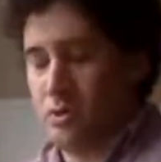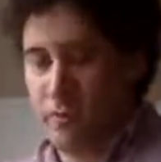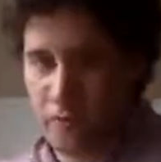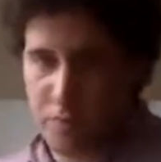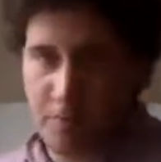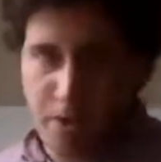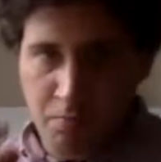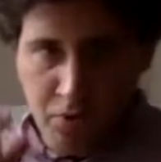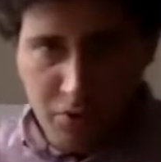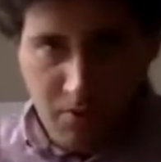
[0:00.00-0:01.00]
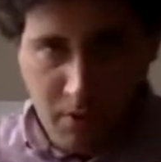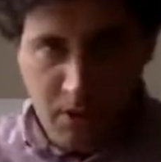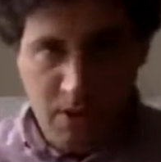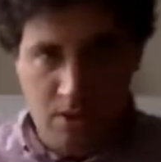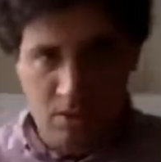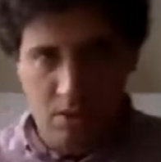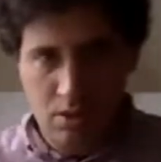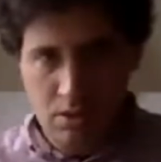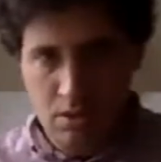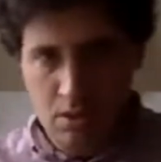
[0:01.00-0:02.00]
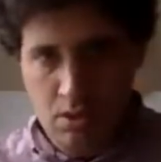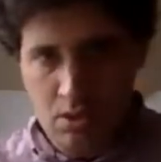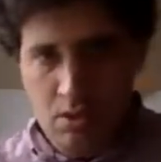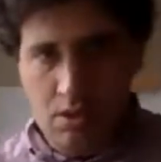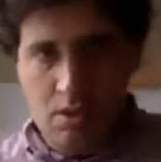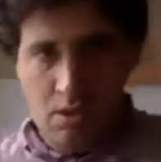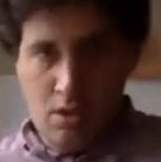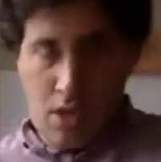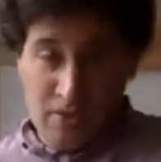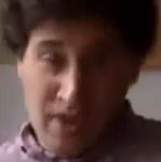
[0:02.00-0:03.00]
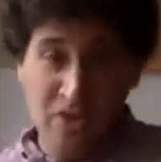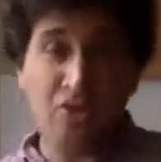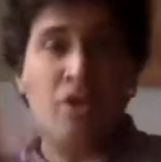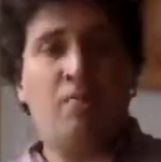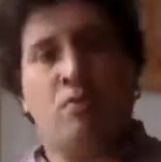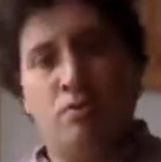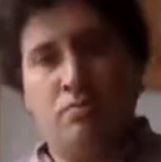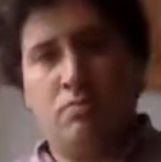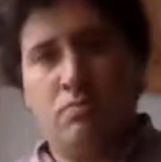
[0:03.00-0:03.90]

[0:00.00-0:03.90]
first player puts the money in and then it's doubled,